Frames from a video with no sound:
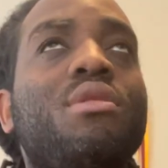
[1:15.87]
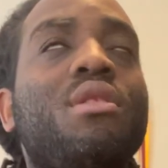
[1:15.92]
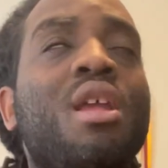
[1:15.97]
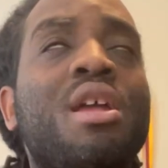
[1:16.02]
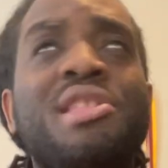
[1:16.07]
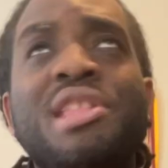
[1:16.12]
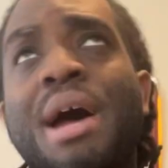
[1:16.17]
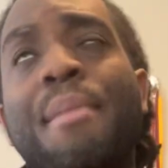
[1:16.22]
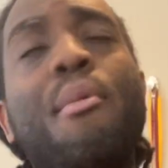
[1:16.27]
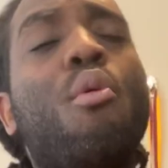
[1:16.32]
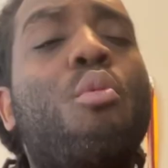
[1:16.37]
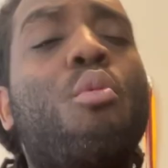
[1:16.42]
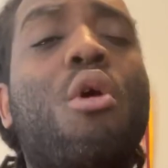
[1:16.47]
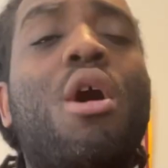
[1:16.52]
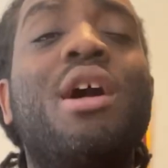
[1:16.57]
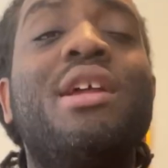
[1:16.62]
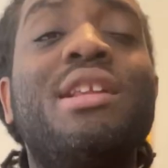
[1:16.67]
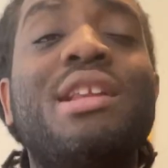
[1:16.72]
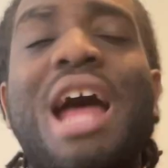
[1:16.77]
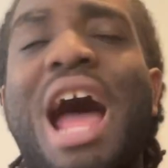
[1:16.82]
number
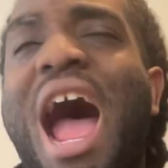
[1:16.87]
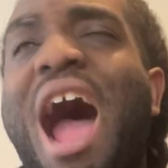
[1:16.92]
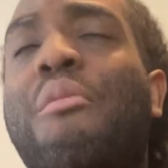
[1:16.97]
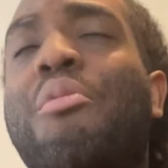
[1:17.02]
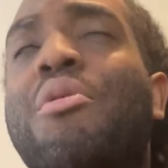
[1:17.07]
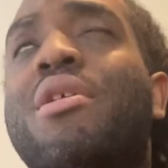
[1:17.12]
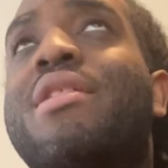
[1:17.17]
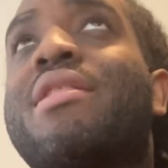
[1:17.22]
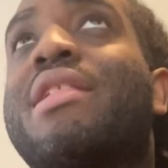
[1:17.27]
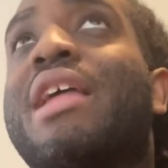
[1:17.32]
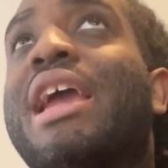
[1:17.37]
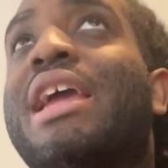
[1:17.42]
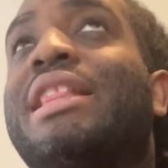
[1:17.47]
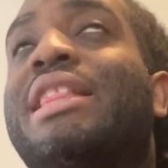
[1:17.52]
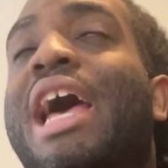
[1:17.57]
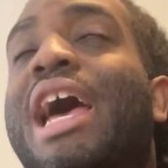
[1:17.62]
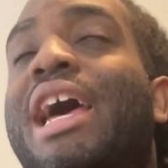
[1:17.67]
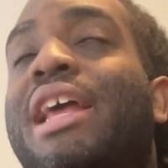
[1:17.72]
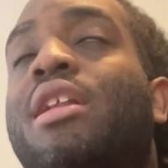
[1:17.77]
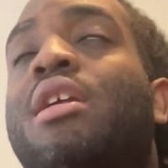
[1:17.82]
one, I would say
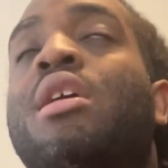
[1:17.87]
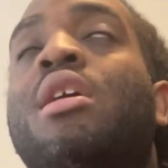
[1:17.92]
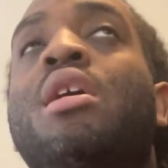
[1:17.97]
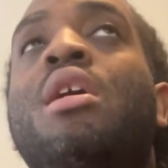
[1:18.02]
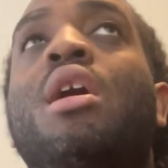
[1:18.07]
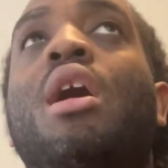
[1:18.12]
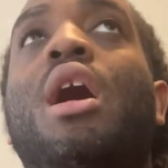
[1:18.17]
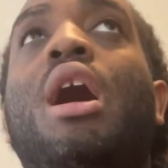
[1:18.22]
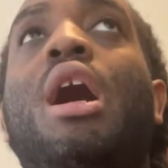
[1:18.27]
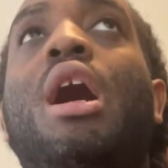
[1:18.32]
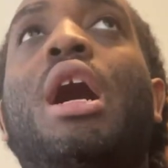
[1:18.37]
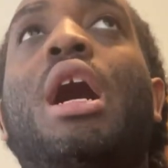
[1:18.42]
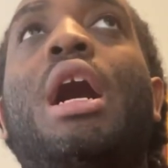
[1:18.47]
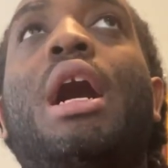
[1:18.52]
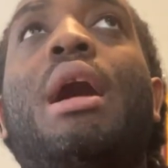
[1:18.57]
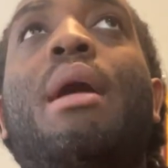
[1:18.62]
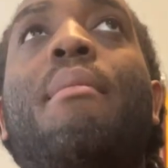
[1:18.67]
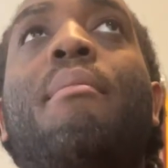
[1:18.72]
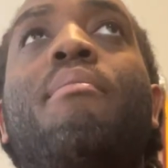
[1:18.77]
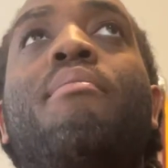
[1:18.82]
that
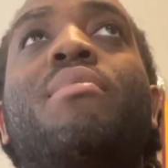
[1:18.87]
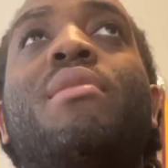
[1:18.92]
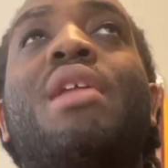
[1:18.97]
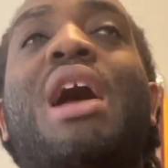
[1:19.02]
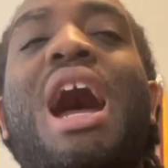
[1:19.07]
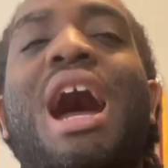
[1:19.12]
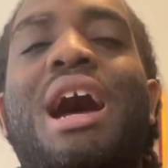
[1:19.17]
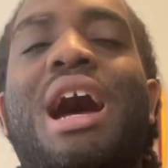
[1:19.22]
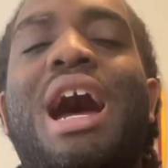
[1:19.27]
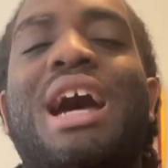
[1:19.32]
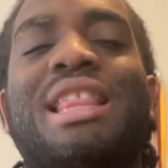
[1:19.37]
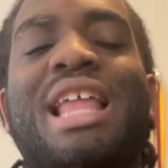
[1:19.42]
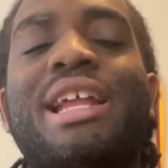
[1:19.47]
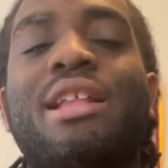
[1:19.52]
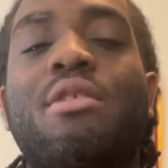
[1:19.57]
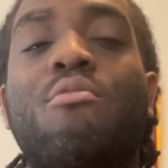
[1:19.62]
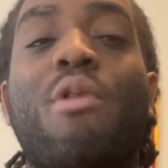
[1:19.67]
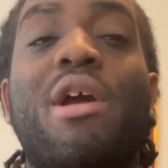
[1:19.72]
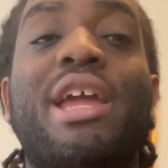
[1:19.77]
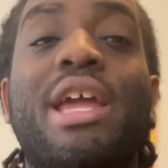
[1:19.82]
I
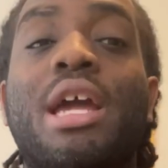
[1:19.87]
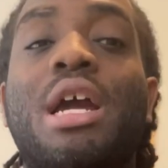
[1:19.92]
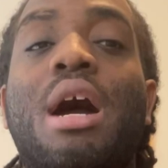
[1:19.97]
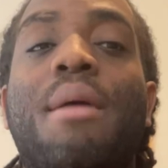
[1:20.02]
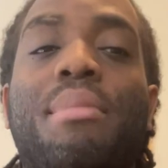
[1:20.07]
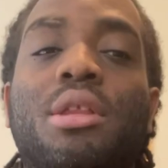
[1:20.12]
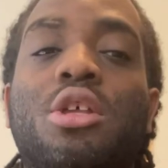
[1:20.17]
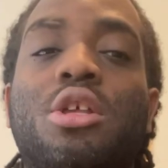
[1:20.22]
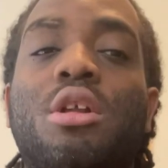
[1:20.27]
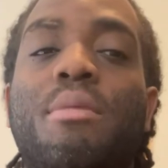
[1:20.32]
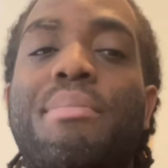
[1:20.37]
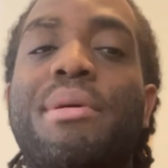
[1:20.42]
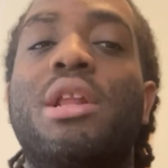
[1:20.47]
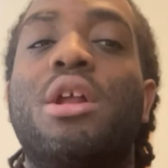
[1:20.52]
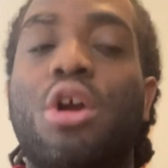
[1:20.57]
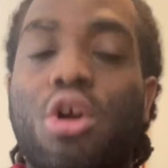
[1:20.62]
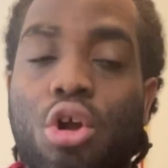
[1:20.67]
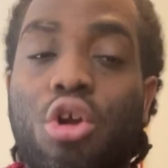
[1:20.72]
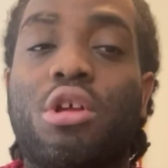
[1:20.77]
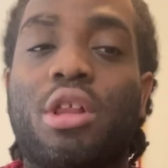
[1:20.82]
like waking up a little bit
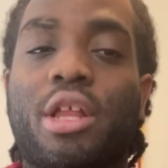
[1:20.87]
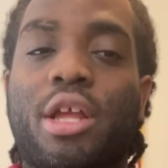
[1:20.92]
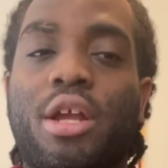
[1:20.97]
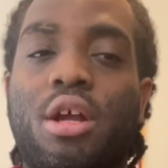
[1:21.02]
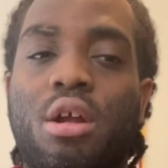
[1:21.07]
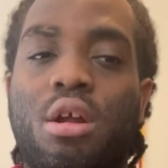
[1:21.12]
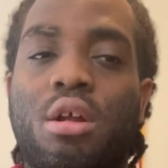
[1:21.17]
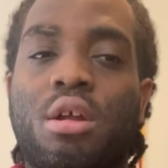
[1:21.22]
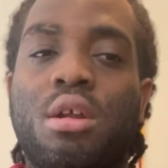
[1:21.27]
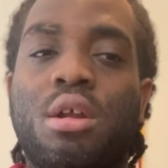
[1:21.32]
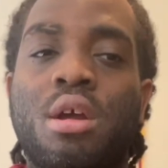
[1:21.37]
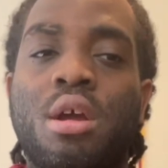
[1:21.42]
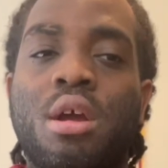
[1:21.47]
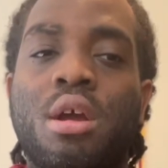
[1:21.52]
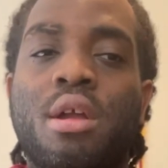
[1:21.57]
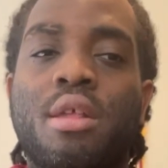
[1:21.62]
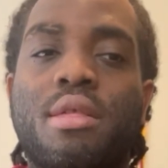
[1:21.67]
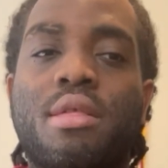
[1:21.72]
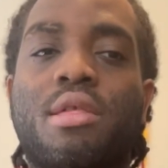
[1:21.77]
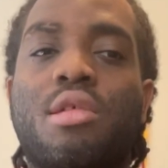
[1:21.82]
earlier
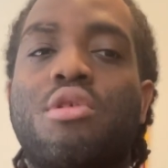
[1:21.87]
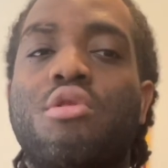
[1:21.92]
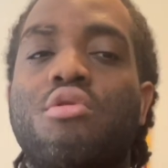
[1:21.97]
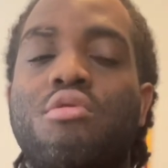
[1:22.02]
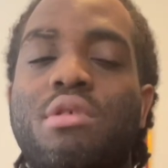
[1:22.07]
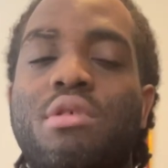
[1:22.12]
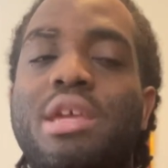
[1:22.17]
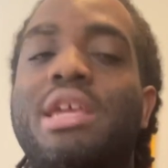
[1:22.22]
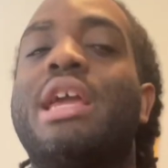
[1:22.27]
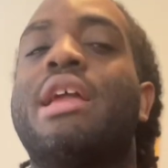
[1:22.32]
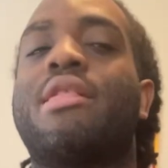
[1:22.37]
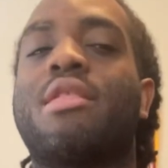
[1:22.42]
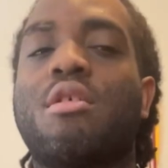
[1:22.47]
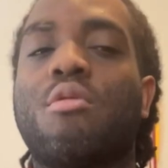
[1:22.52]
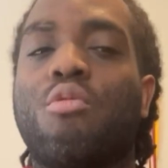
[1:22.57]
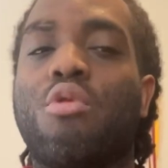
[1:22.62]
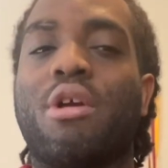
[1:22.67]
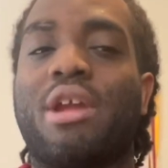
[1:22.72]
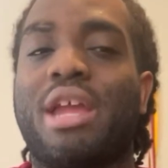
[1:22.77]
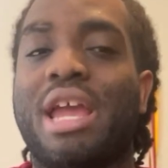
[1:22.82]
to get to
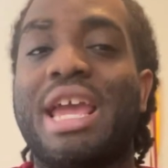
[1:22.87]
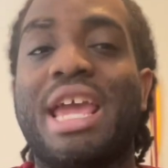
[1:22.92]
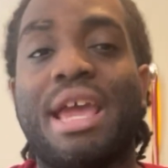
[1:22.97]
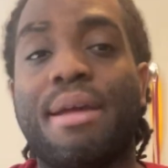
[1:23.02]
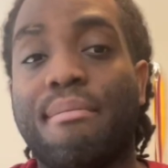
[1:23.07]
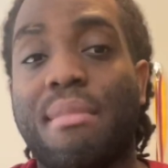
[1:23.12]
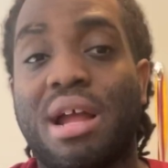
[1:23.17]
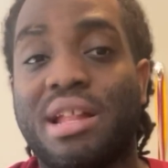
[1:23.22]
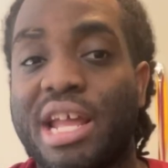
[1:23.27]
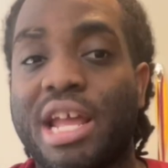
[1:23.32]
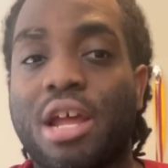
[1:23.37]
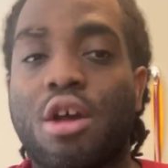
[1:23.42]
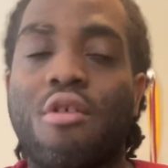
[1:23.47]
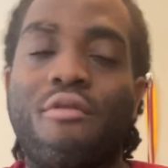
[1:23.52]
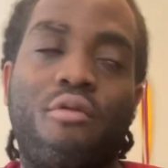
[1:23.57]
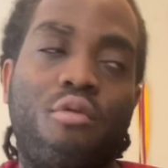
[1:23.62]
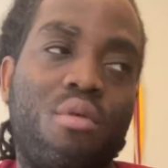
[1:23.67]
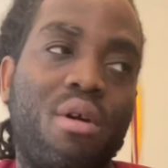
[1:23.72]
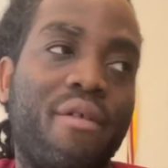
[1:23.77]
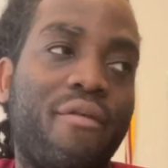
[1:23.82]
work and get my day
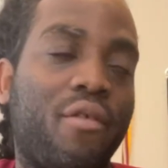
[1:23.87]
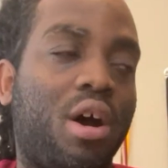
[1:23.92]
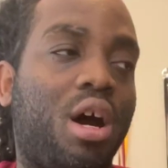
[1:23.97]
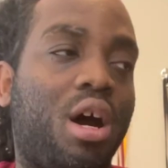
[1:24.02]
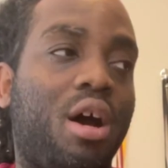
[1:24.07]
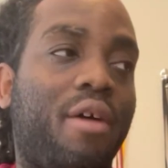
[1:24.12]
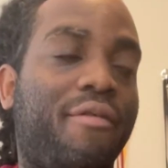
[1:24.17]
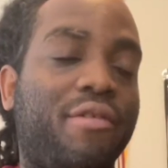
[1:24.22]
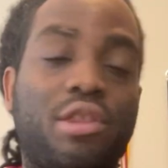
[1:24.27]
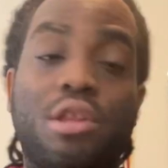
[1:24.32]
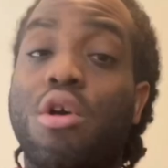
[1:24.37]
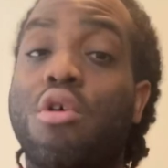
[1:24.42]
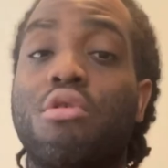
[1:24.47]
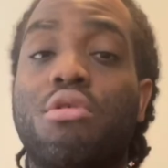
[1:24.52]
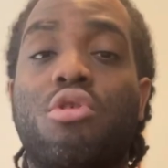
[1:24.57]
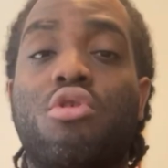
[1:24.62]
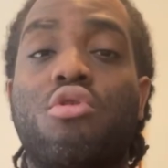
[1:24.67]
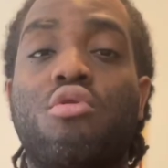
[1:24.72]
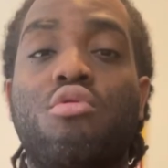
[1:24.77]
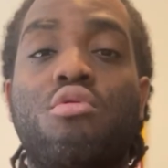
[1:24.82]
over with. For
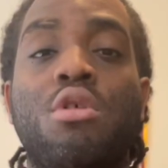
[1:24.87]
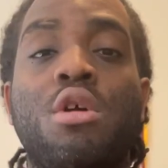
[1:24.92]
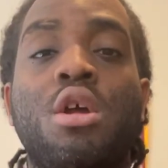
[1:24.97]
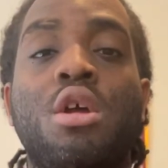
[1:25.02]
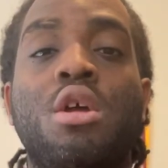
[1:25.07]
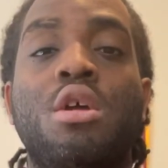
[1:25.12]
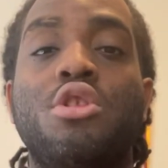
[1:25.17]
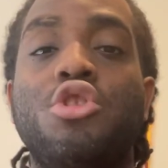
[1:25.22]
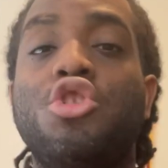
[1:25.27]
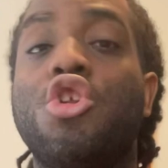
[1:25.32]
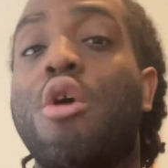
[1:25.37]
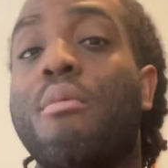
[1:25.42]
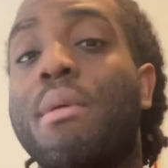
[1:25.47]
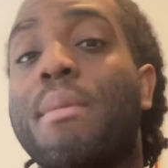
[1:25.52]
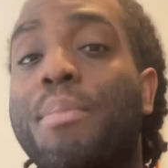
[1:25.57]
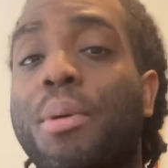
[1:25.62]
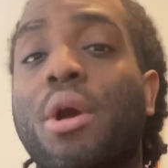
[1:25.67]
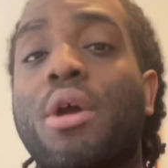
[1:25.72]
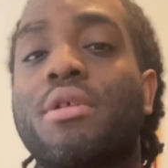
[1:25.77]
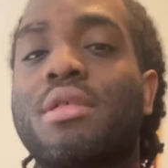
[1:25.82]
those who know me
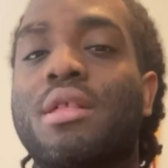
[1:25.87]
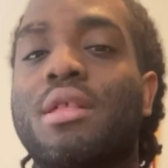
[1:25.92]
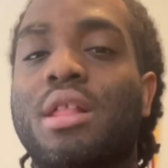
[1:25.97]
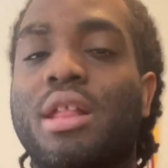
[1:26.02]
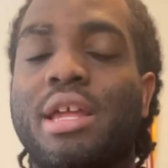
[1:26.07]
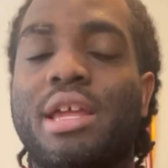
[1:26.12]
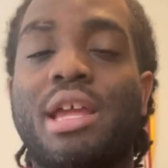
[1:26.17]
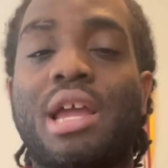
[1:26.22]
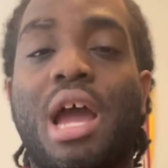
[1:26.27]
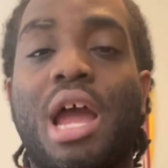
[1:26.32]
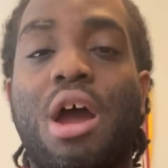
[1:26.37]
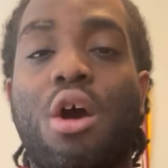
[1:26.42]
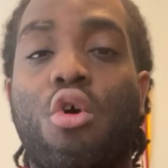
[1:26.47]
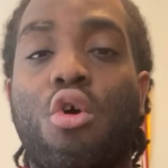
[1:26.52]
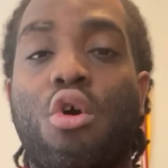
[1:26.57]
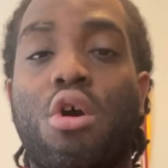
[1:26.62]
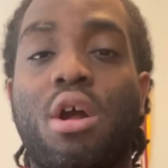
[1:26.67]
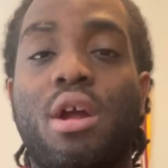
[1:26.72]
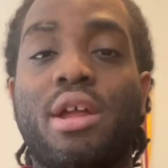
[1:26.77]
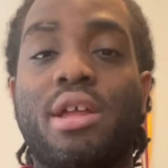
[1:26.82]
personally,
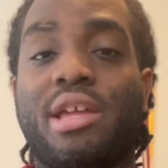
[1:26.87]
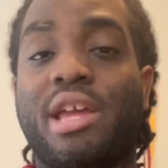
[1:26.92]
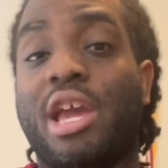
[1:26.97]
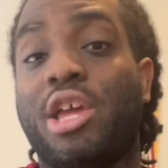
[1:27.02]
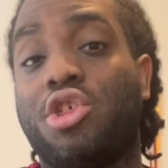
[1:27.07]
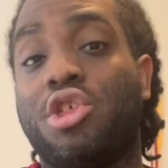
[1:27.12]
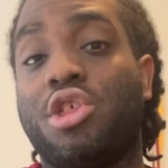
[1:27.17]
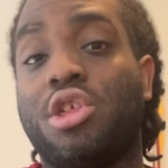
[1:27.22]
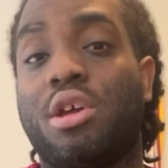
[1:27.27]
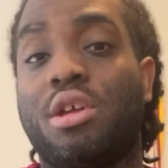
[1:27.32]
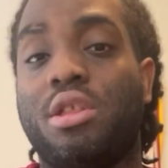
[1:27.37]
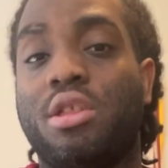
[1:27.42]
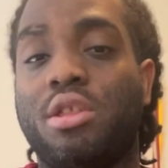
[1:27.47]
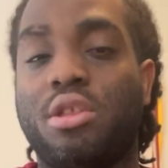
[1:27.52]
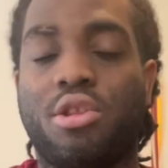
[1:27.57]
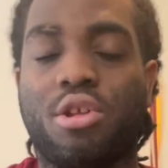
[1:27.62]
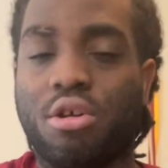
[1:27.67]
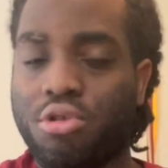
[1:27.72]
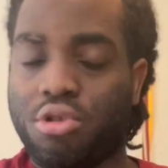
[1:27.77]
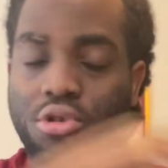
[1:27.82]
or in case you
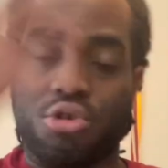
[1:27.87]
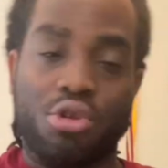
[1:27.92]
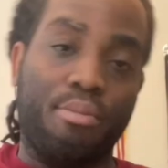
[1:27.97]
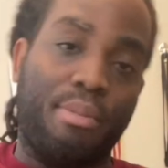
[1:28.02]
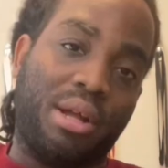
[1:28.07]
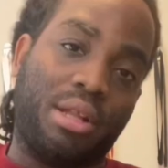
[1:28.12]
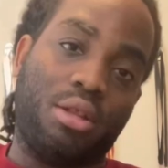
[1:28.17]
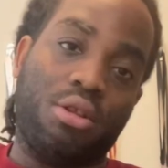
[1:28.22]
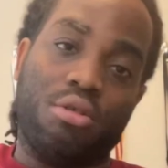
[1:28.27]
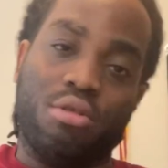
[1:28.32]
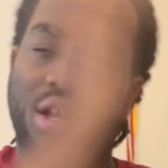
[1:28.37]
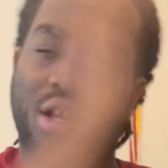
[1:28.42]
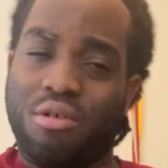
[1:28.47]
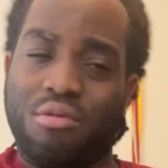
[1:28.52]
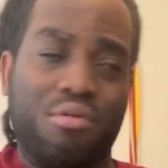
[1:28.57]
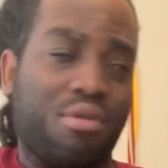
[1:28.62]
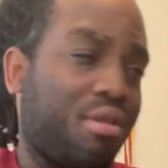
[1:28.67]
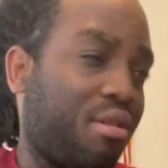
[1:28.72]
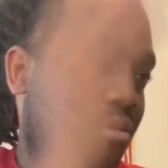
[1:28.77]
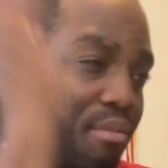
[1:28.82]
don't know, you're about to know now.
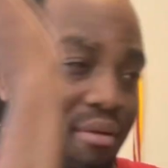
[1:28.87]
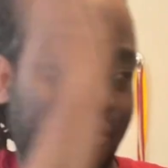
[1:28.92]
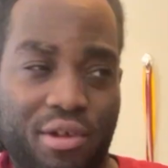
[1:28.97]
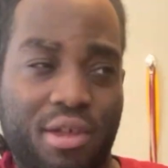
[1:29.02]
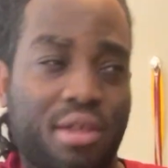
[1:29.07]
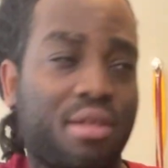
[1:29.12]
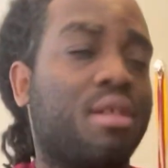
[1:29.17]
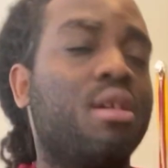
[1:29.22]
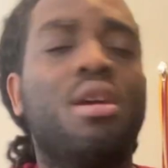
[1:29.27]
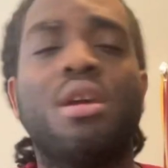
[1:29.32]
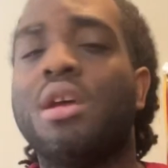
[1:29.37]
Who's on my face?